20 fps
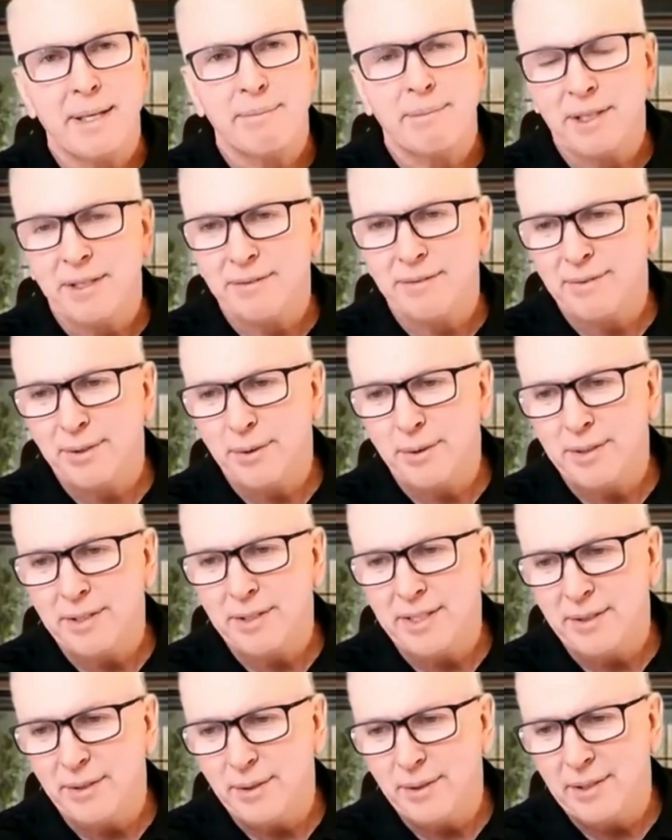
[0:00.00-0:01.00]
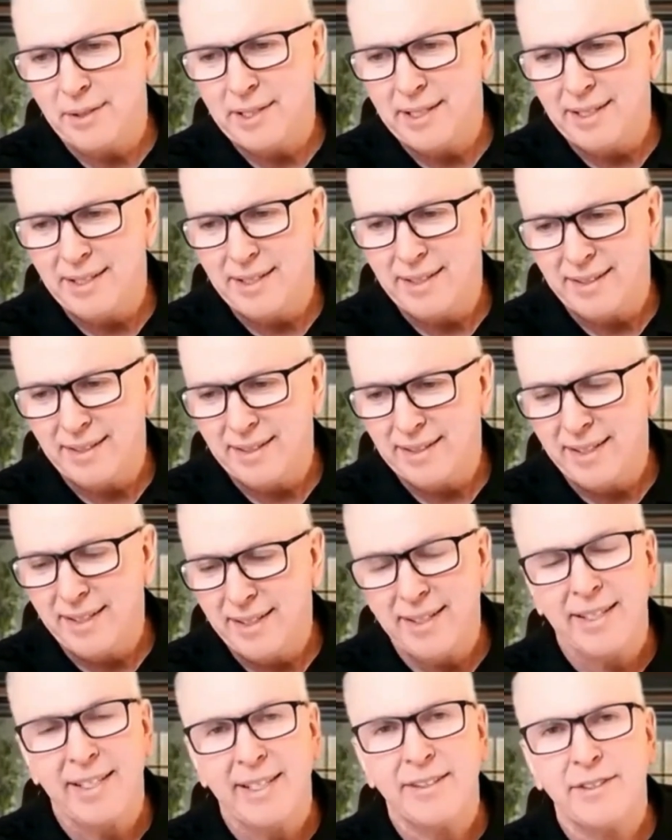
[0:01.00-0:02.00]
and I'm looking forward to
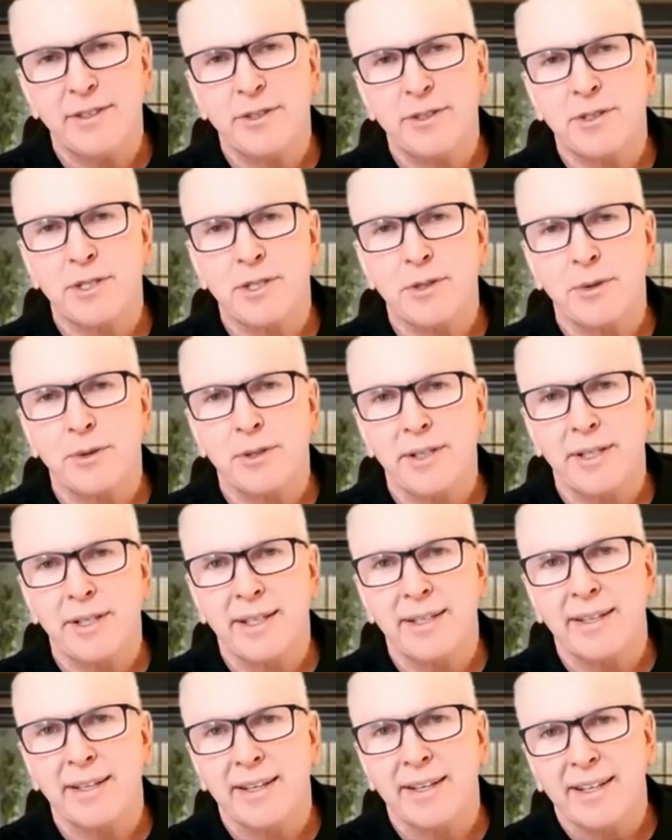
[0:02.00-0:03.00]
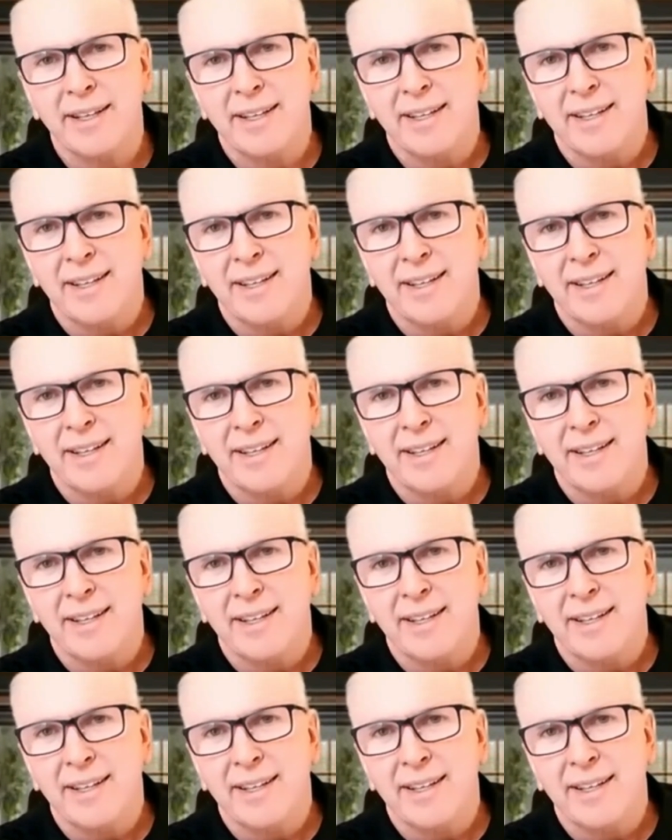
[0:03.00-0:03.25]
kind of hearing your story and